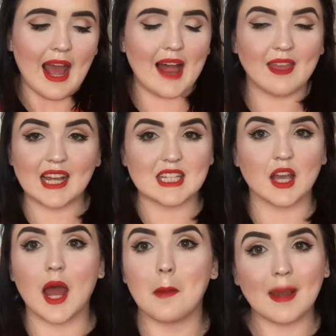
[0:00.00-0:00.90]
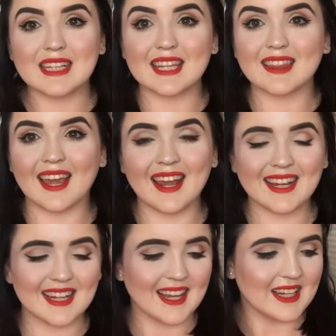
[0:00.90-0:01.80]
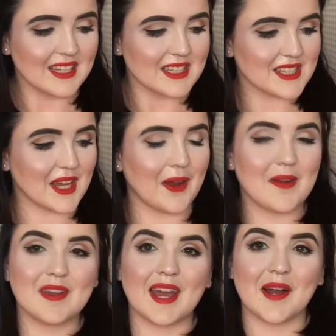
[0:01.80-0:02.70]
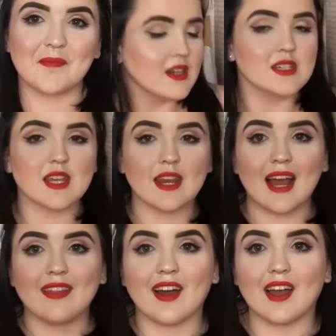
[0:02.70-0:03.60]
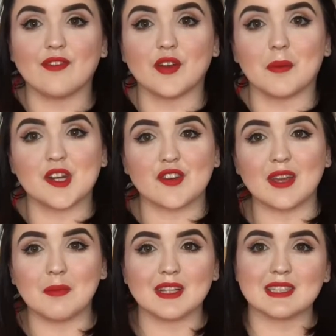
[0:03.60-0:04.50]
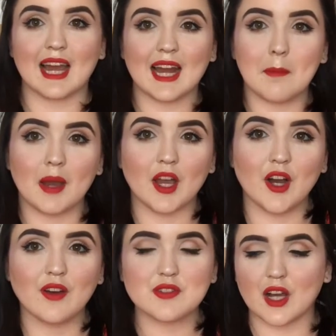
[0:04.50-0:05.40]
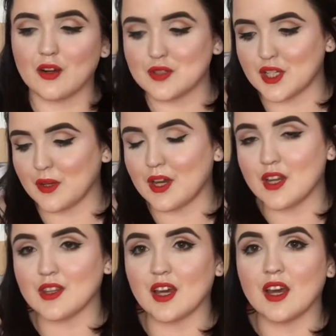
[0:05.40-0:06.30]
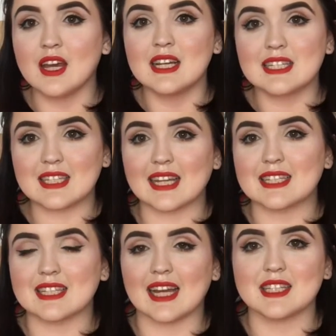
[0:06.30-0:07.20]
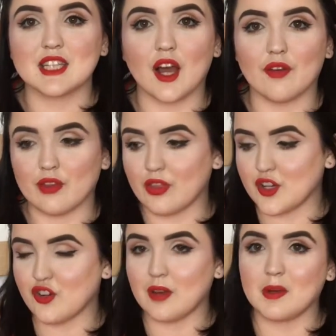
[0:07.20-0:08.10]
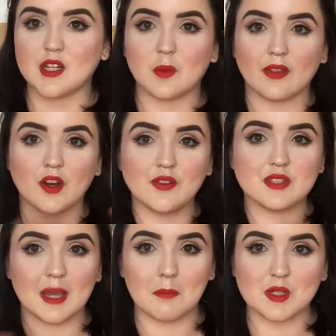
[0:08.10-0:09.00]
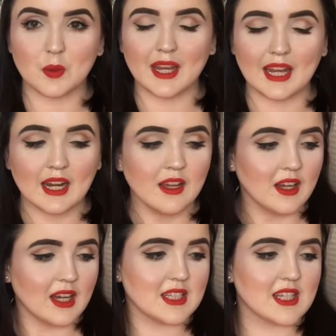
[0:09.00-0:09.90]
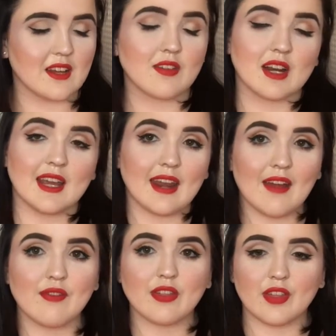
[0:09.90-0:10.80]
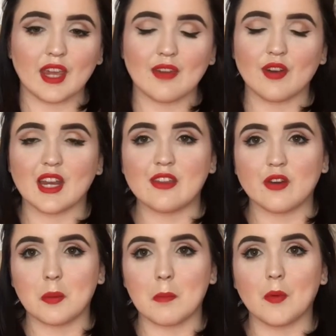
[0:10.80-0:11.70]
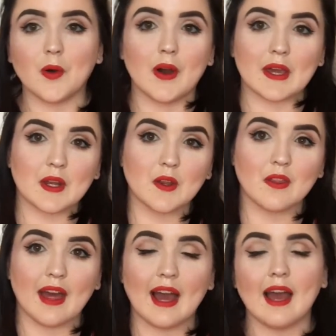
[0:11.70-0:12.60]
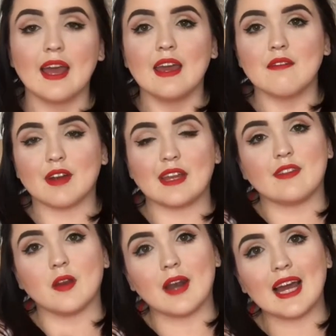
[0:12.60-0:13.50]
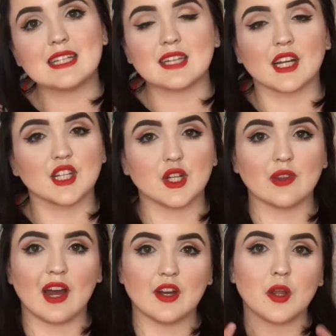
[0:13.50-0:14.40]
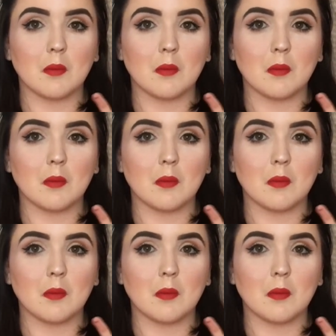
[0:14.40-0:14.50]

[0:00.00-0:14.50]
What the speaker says: and that is an amazing thing. So yeah, so now that I've done my treatment and my huffs, I'll do another 6 sets of the treatment with huffs in between until I've cleared everything. If I need to do a bit more, I can do that. If I need to do less, I can do that and do